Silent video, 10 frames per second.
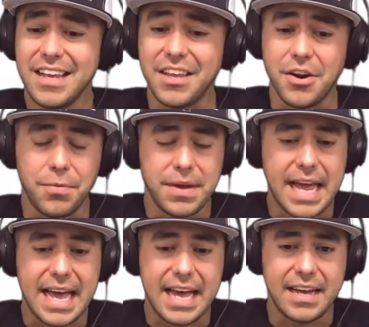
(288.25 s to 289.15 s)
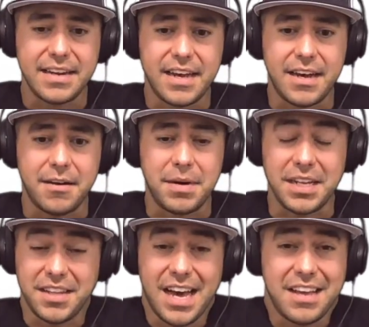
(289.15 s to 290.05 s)
you know, we had
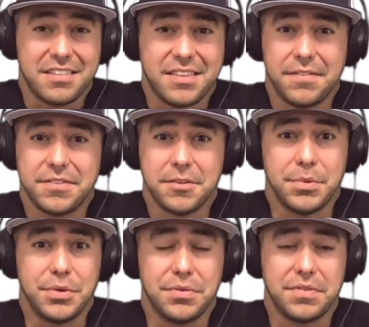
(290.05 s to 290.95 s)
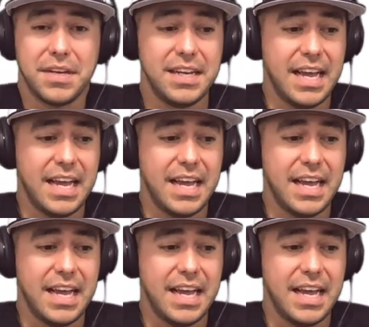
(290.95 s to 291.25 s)
a lot of stuff to move.